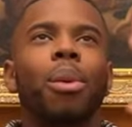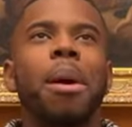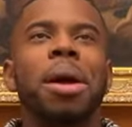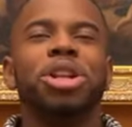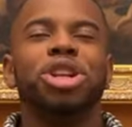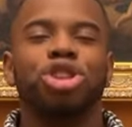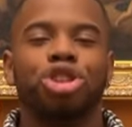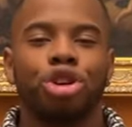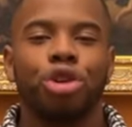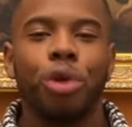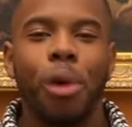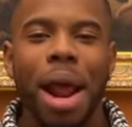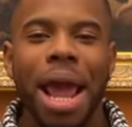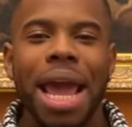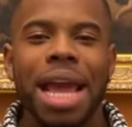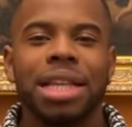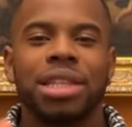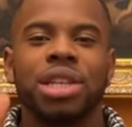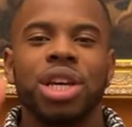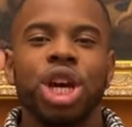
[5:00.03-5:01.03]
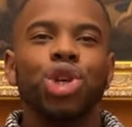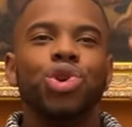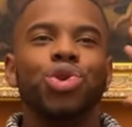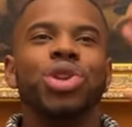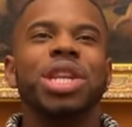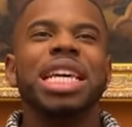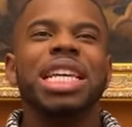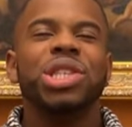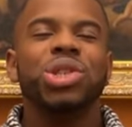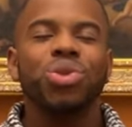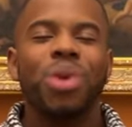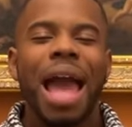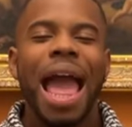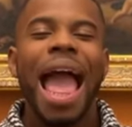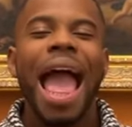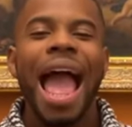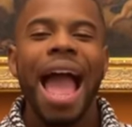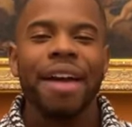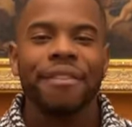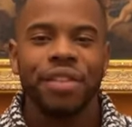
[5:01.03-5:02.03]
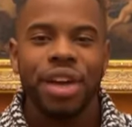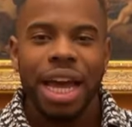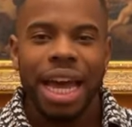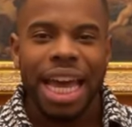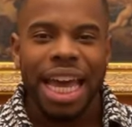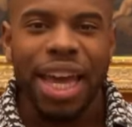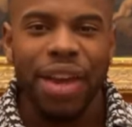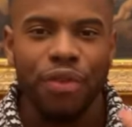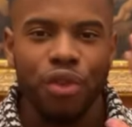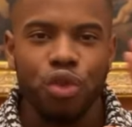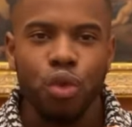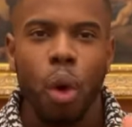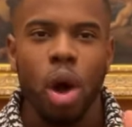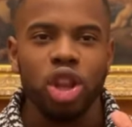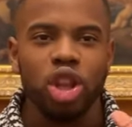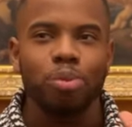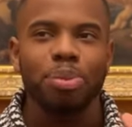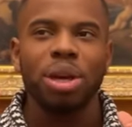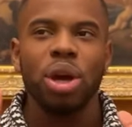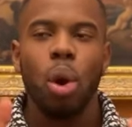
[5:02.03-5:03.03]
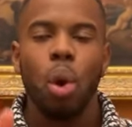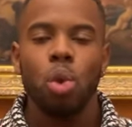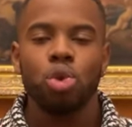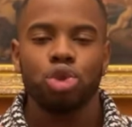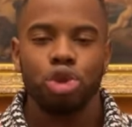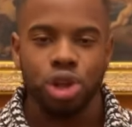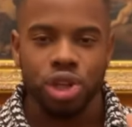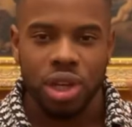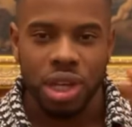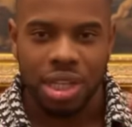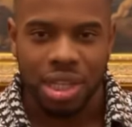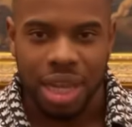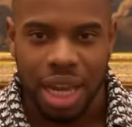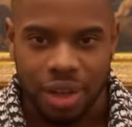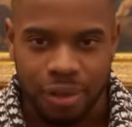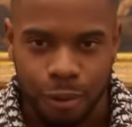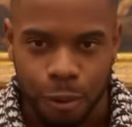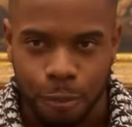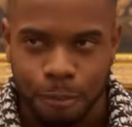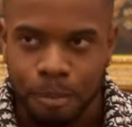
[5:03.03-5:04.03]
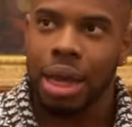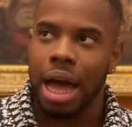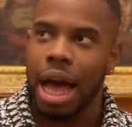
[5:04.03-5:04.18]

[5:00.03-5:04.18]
one trait you need to have if you want to be ultra successful.